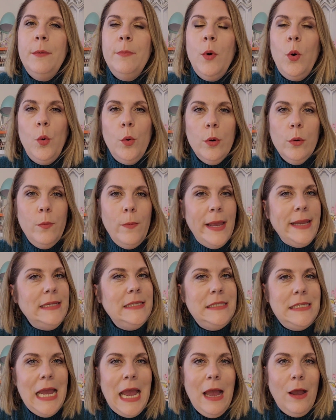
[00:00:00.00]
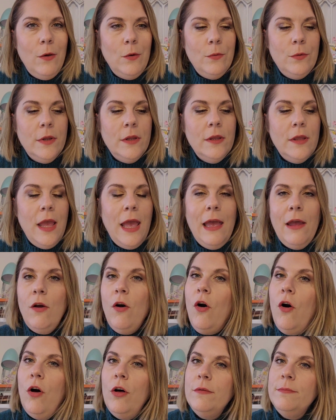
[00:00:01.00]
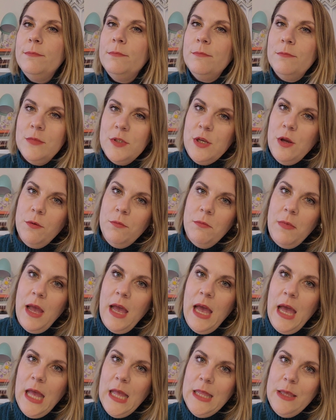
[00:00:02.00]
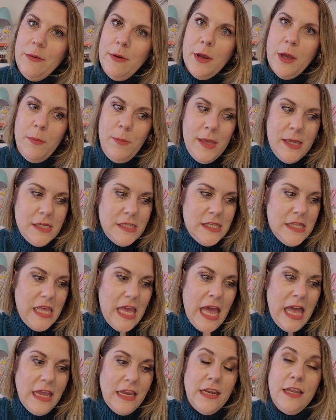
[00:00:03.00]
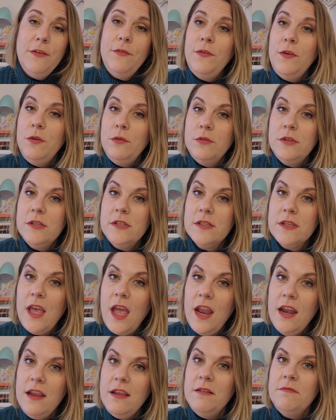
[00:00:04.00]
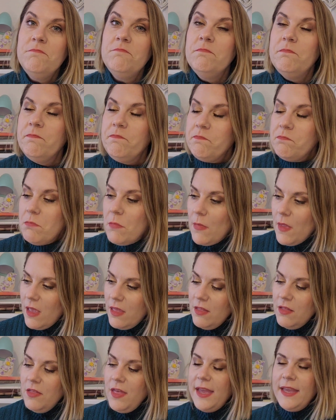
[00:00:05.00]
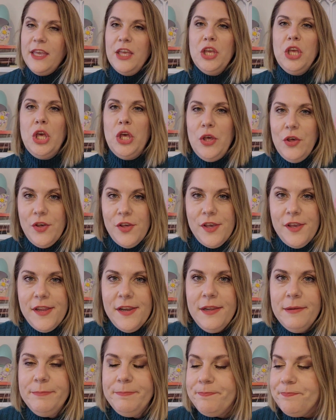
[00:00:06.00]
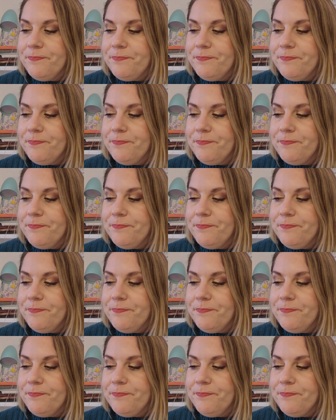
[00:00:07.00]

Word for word: or weighed down at all. So I highly recommend that if you just kind of like a good